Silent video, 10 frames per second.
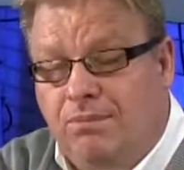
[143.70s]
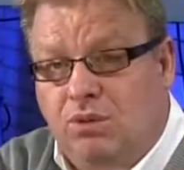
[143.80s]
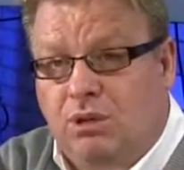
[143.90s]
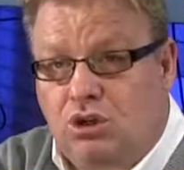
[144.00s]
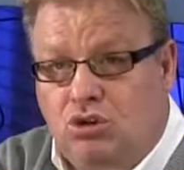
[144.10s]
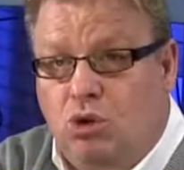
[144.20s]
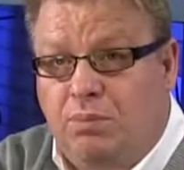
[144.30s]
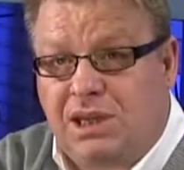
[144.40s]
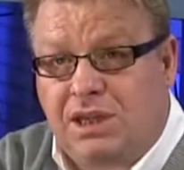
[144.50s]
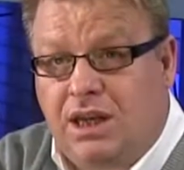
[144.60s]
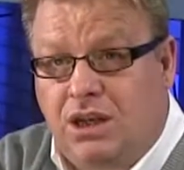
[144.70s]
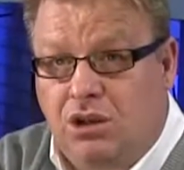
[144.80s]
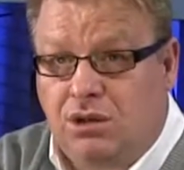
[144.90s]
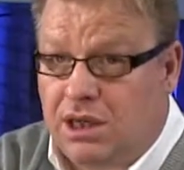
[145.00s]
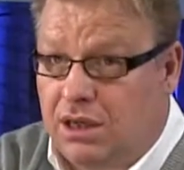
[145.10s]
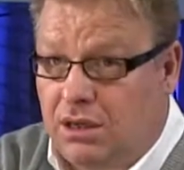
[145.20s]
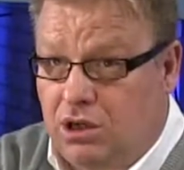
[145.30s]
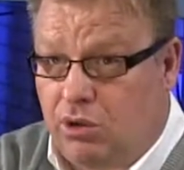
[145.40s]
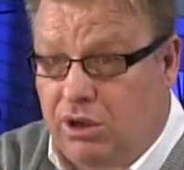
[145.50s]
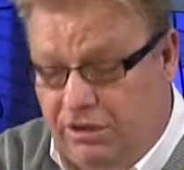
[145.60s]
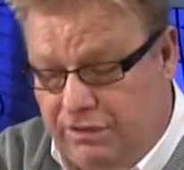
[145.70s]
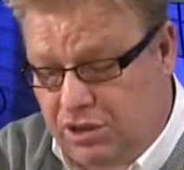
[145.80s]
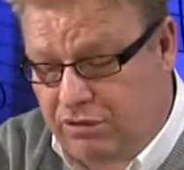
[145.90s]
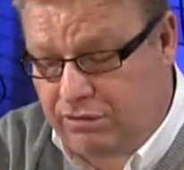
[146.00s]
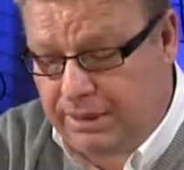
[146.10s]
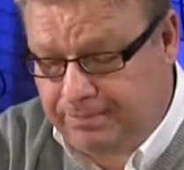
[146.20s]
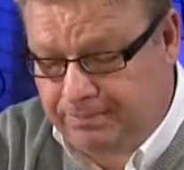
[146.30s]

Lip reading: up to a control PC using choreographer software,